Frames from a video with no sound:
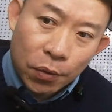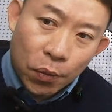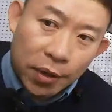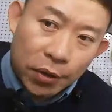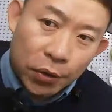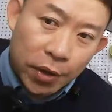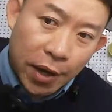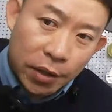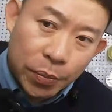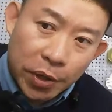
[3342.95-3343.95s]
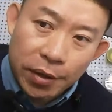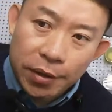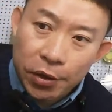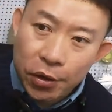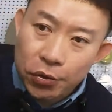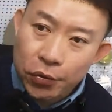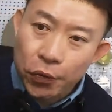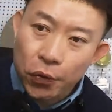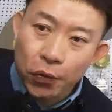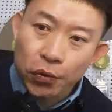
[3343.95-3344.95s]
one USB card
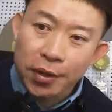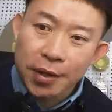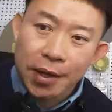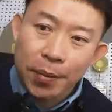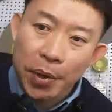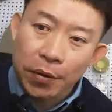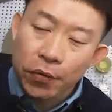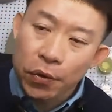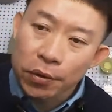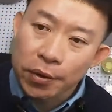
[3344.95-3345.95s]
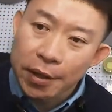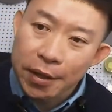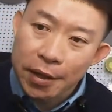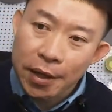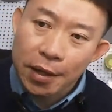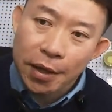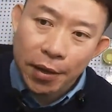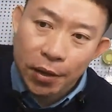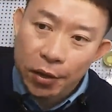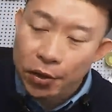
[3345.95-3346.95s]
for the microphone,
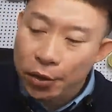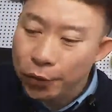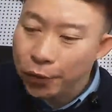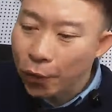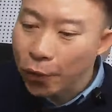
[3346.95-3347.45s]
and another